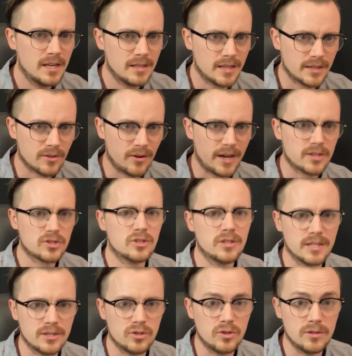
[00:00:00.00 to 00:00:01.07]
like they're
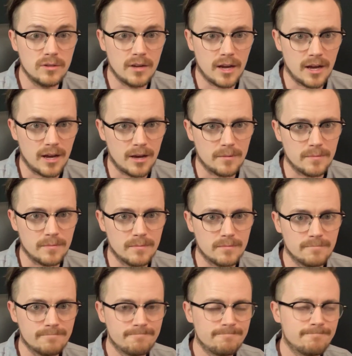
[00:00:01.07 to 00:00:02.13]
actually
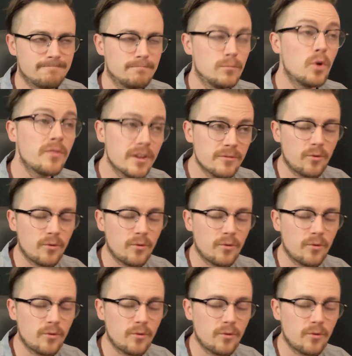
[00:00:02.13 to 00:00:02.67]
moving